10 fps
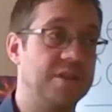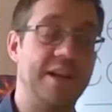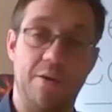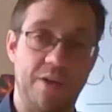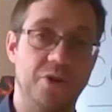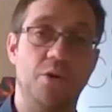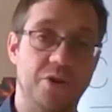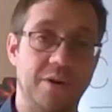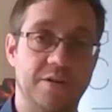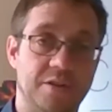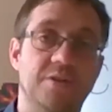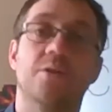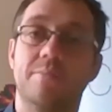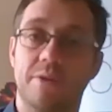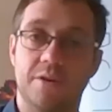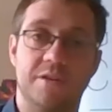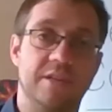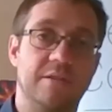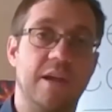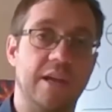and now they're not doing it at all because
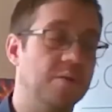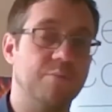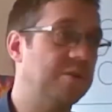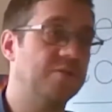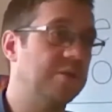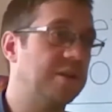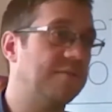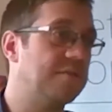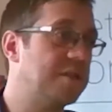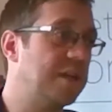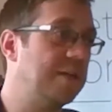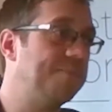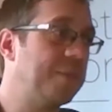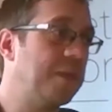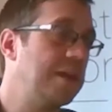it's moved to a different team.